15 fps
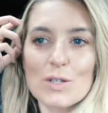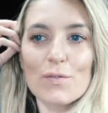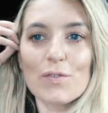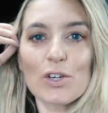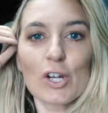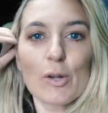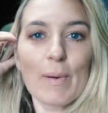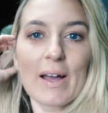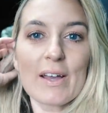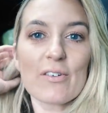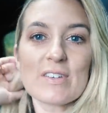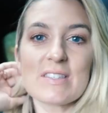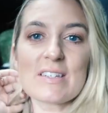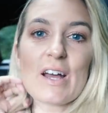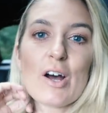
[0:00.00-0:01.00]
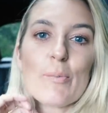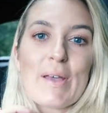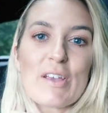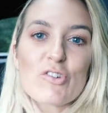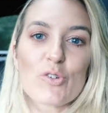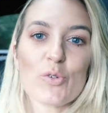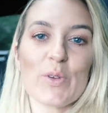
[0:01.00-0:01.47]
So if you're gonna buy Cristal,
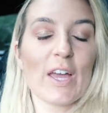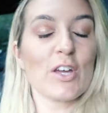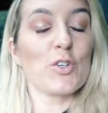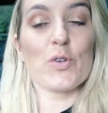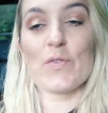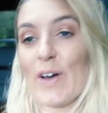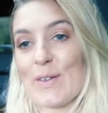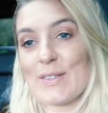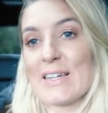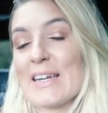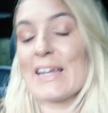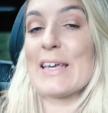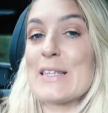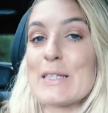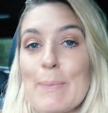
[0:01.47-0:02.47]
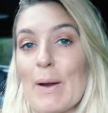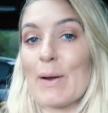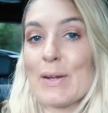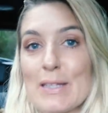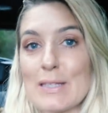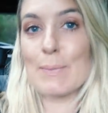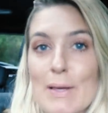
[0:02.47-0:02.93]
make sure you get 2008, because
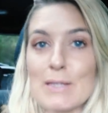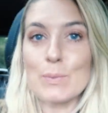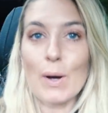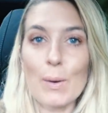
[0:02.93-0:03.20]
apparently it's the best